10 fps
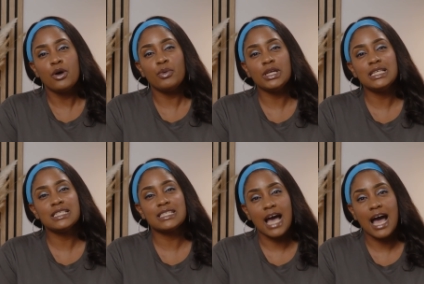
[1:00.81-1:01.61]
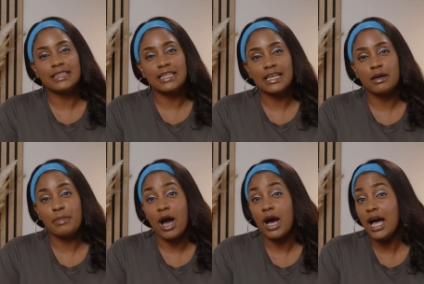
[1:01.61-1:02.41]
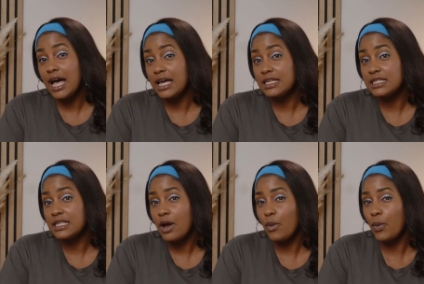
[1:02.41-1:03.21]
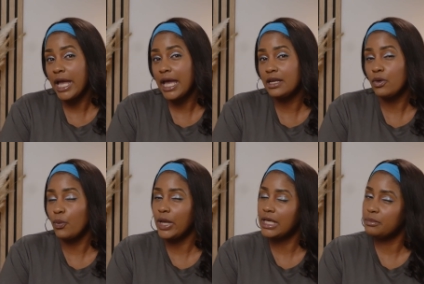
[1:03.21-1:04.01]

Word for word: what does God think about us when we